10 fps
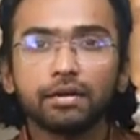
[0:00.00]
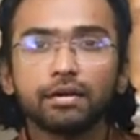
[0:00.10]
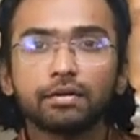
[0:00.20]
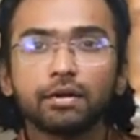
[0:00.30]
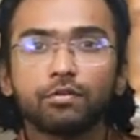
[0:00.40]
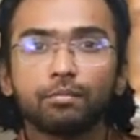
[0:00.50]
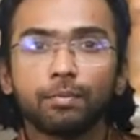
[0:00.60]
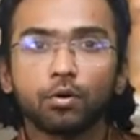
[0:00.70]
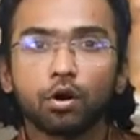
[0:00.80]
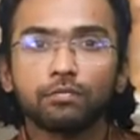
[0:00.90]
he returned from
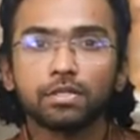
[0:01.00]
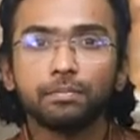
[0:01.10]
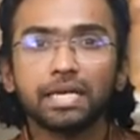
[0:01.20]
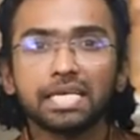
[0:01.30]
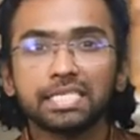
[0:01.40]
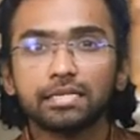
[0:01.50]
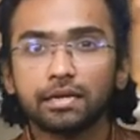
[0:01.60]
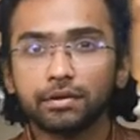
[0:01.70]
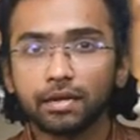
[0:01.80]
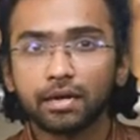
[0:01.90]
abroad with a BSc
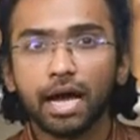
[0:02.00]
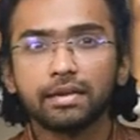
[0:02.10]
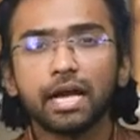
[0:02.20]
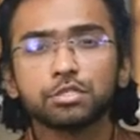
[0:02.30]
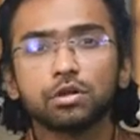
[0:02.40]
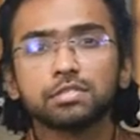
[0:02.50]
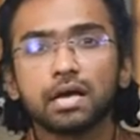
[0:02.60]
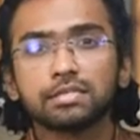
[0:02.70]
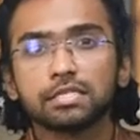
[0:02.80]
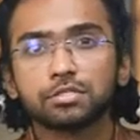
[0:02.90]
degree and Natural
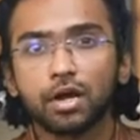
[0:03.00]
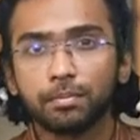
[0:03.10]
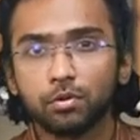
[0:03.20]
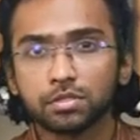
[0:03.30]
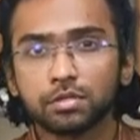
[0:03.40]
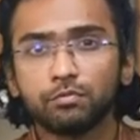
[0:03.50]
Sciences Tripos,